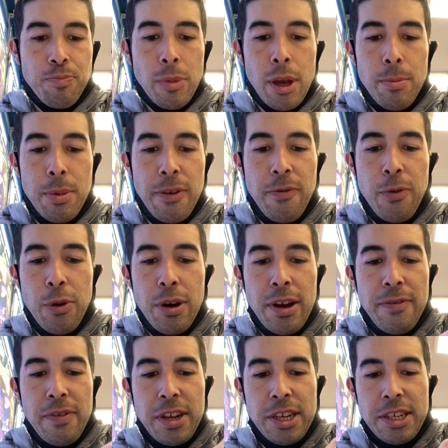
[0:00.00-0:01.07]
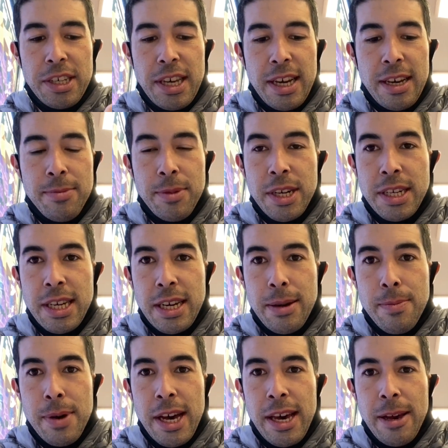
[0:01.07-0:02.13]
Before I finish that, I'm gonna take a
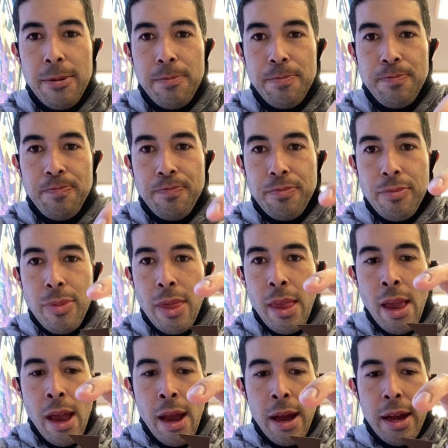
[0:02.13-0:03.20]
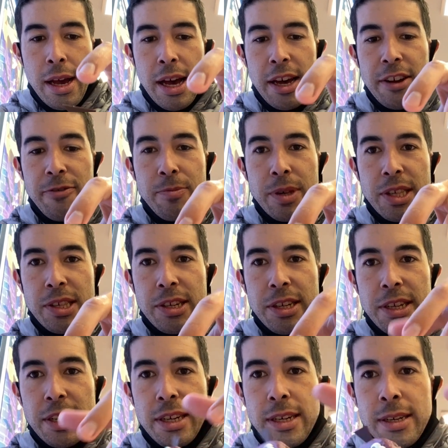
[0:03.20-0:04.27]
bite out of Mr.
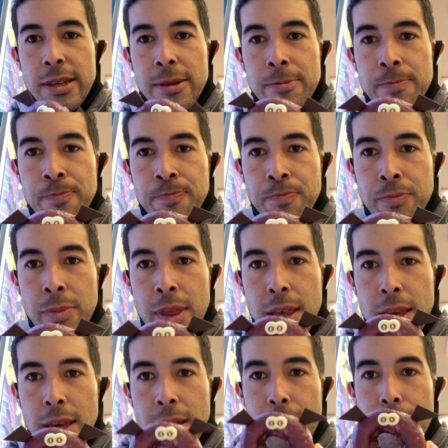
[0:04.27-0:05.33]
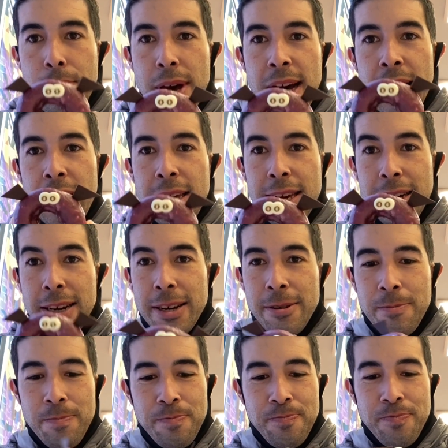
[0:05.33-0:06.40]
Bat here.
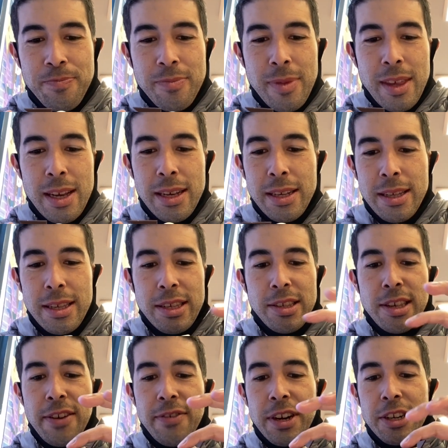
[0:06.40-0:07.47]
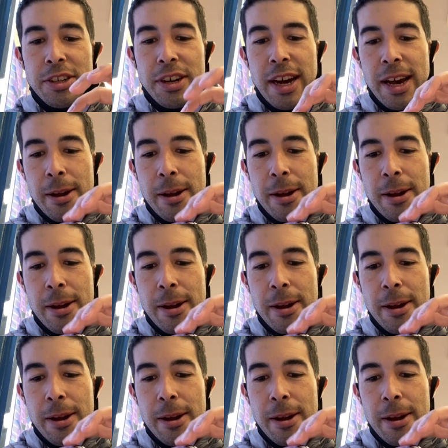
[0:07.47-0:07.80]
Let's give it a try.